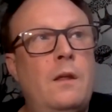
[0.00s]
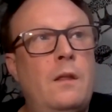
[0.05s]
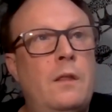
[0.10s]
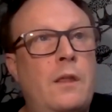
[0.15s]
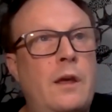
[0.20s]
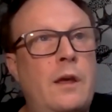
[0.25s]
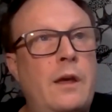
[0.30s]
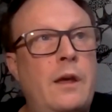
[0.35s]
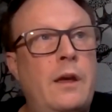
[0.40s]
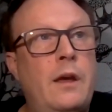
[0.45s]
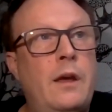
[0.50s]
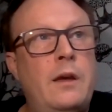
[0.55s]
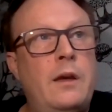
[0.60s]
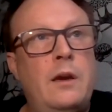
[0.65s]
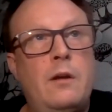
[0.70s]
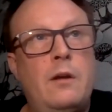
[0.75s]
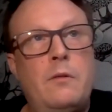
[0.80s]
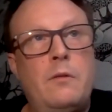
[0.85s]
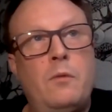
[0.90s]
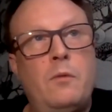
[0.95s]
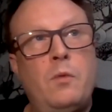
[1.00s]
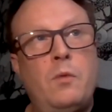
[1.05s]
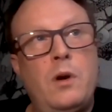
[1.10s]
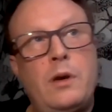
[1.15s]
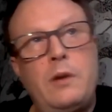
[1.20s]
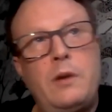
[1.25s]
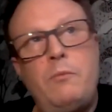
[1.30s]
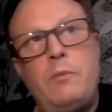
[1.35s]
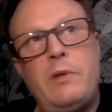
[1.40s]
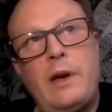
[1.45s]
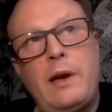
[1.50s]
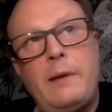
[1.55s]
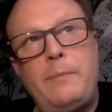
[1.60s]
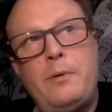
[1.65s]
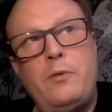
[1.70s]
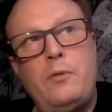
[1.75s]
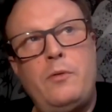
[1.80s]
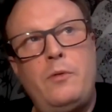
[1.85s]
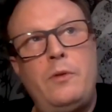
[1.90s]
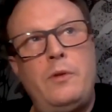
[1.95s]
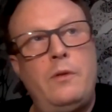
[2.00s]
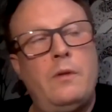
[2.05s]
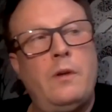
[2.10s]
Working with Apple,